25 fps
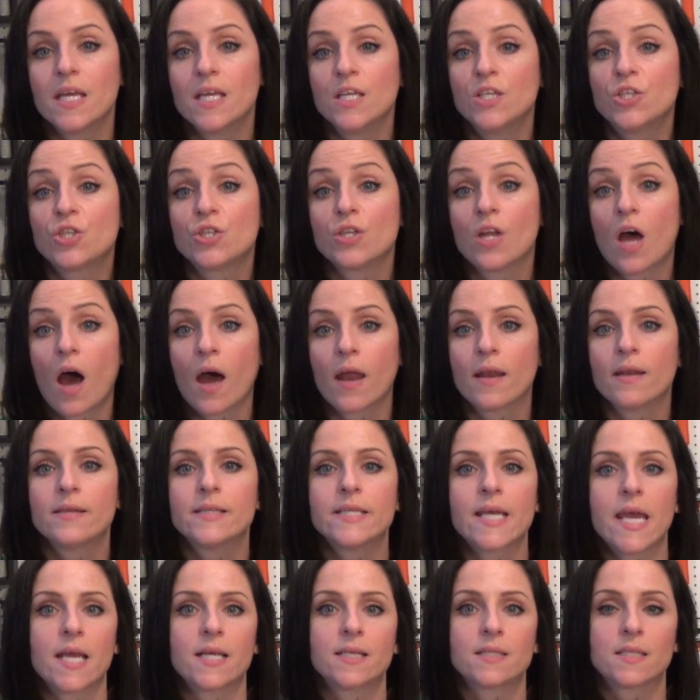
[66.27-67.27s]
each
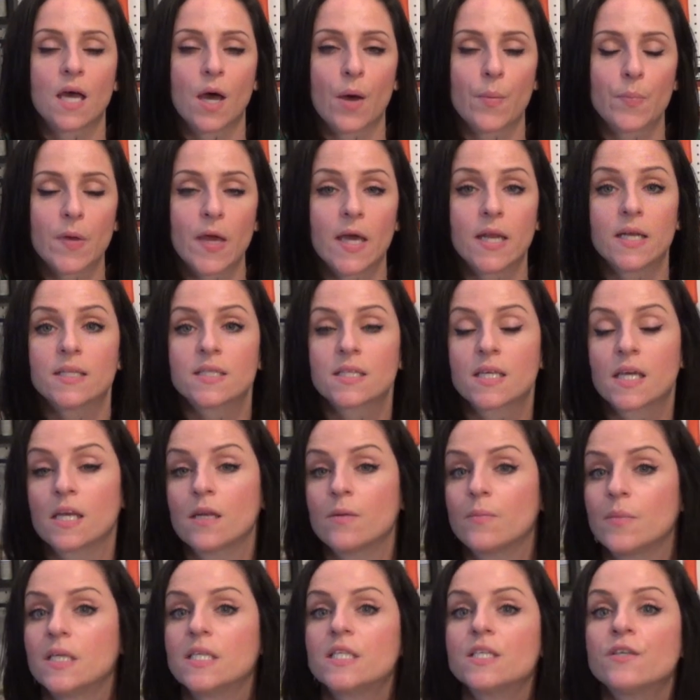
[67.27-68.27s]
knot takes up, and it's
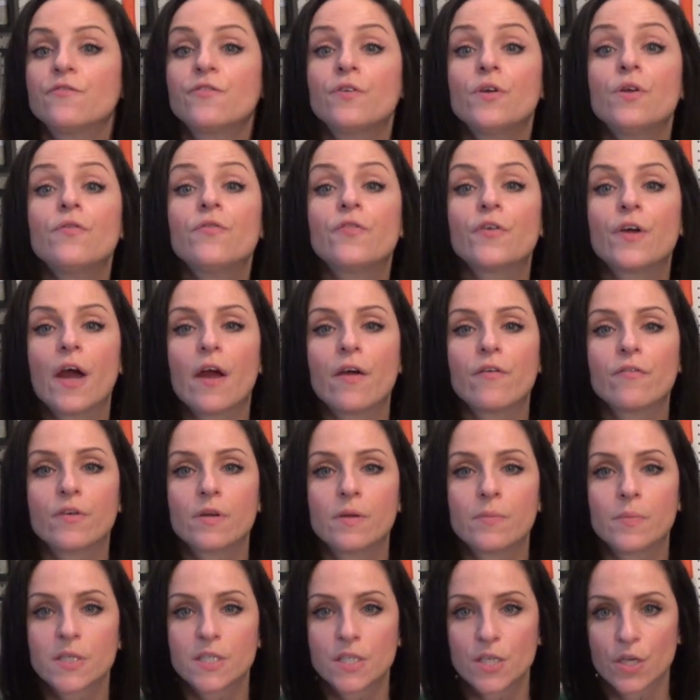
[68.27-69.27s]
going to be different for
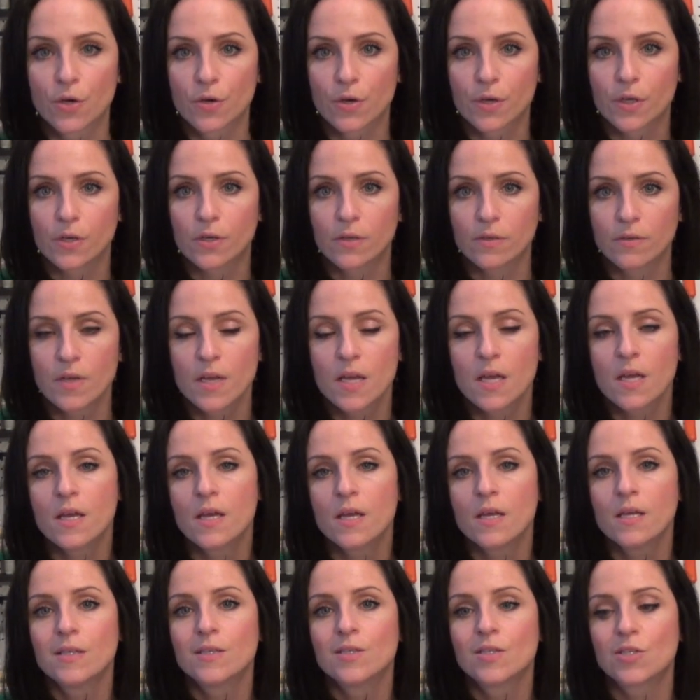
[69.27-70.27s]
every material.
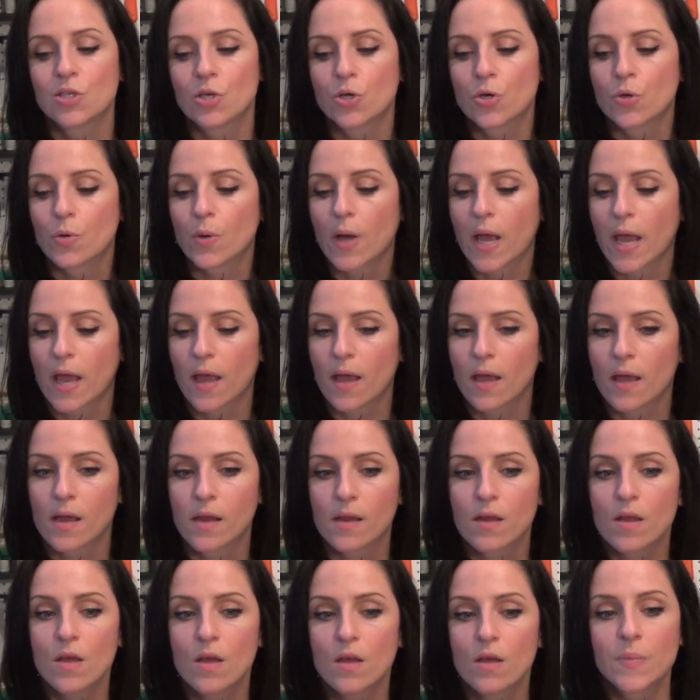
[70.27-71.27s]
So
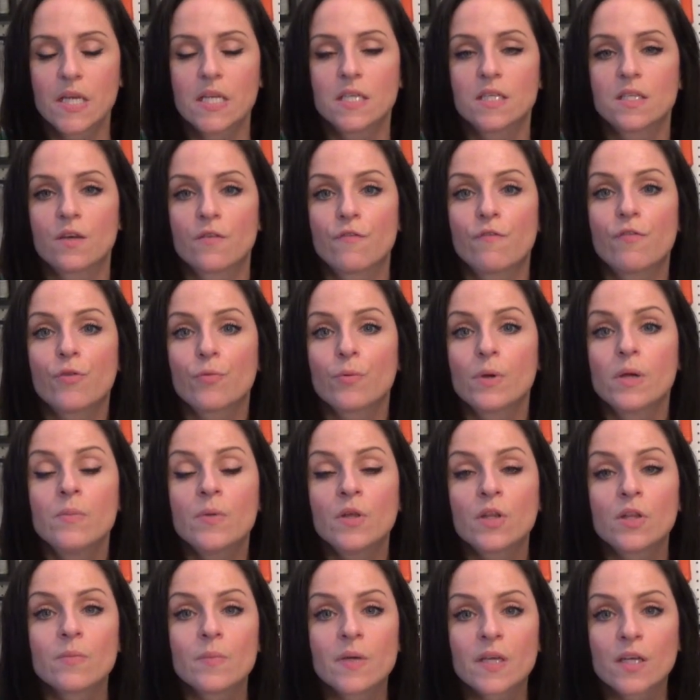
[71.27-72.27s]
a piece of
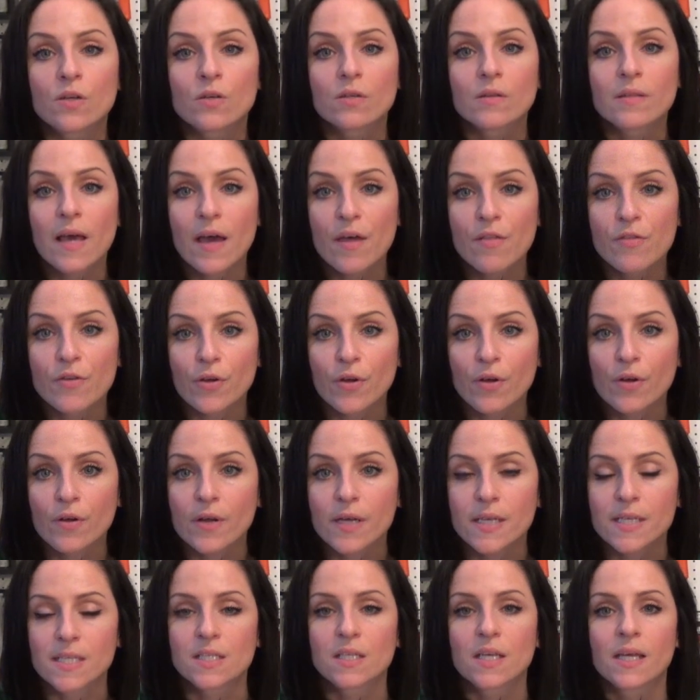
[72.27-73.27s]
3mm
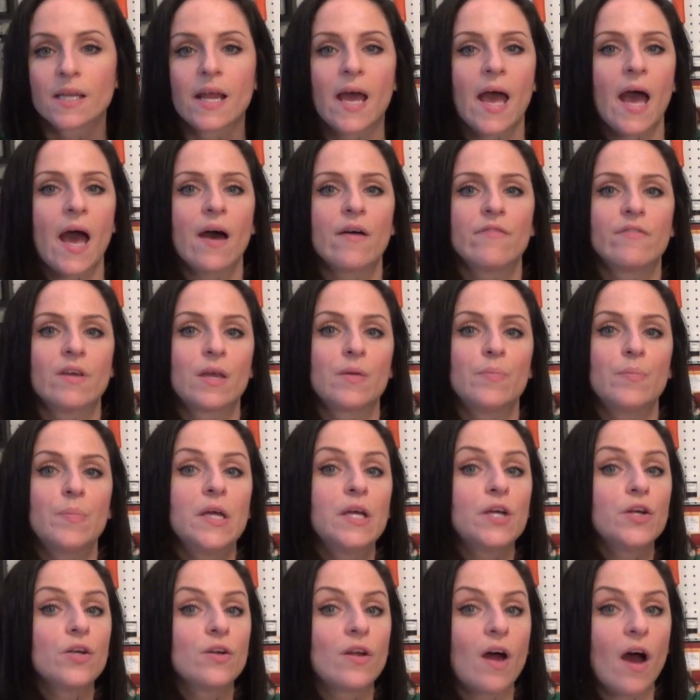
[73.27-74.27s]
leather is going to have a
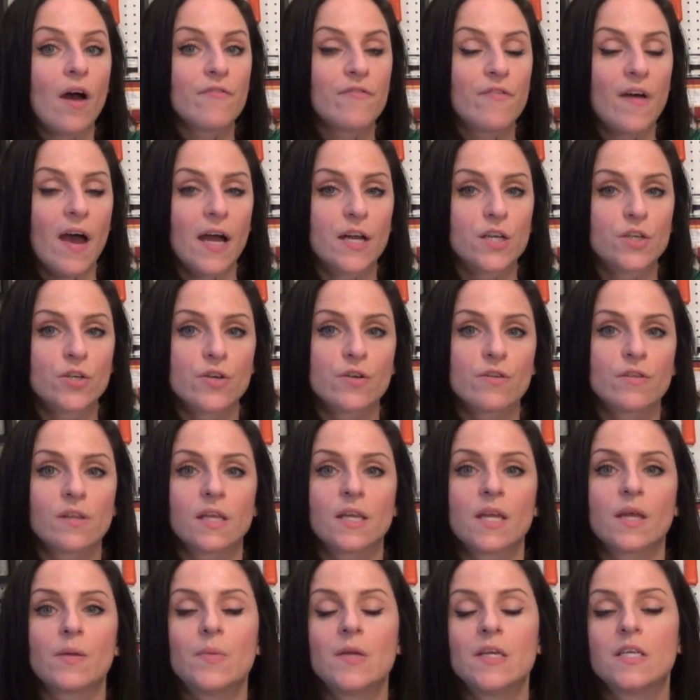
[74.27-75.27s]
bigger knot factor
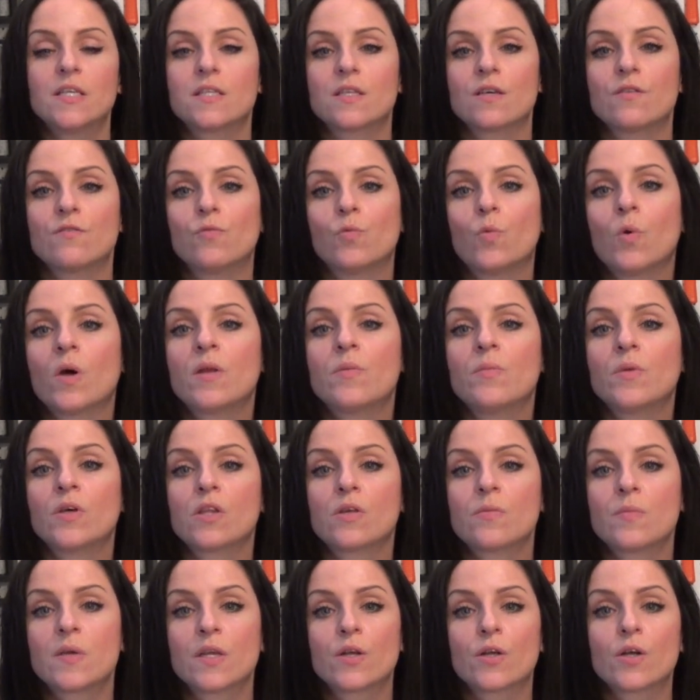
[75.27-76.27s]
than a piece of
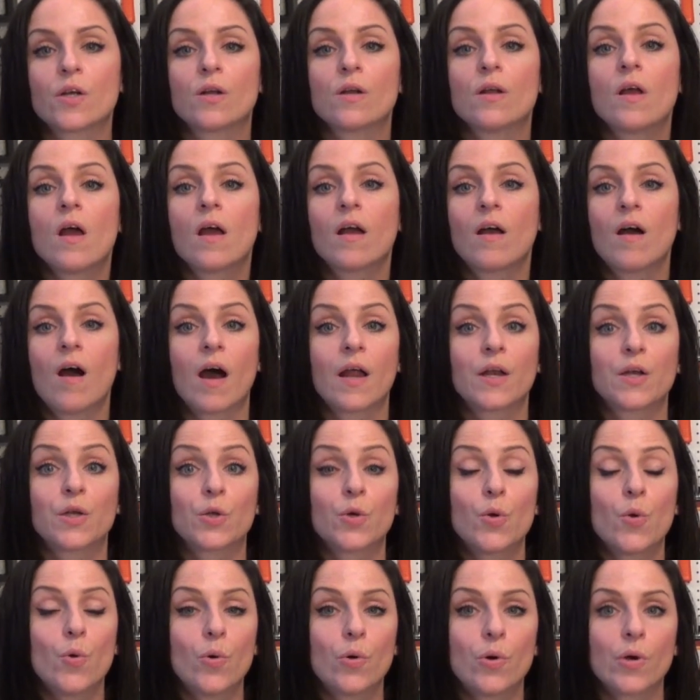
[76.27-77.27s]
1mm
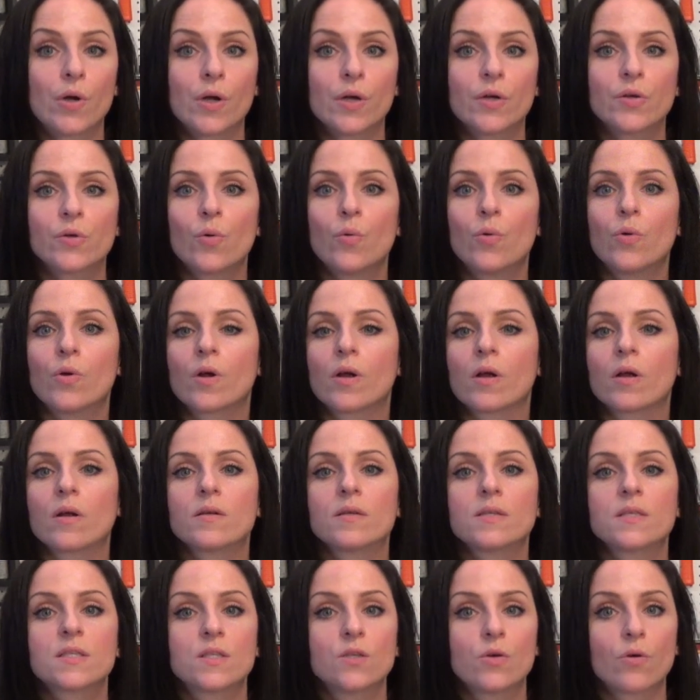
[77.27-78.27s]
cotton cord
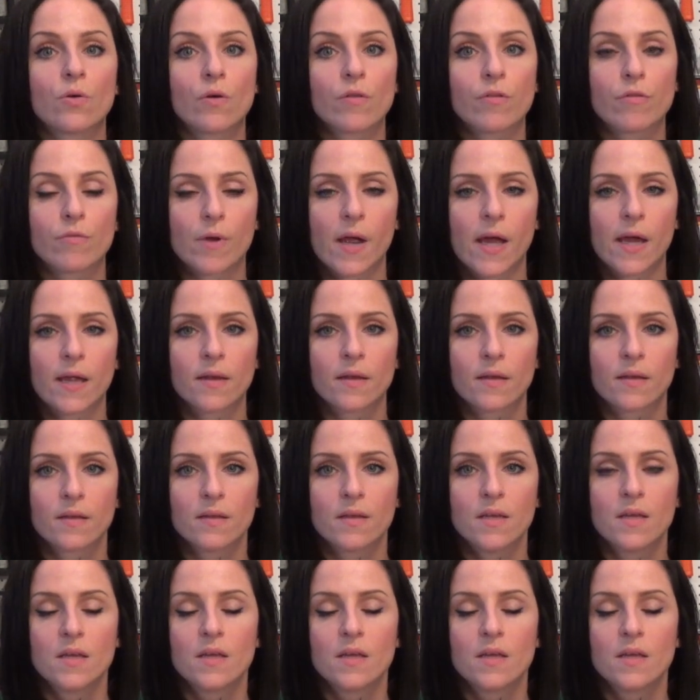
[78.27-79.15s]
or silk thread.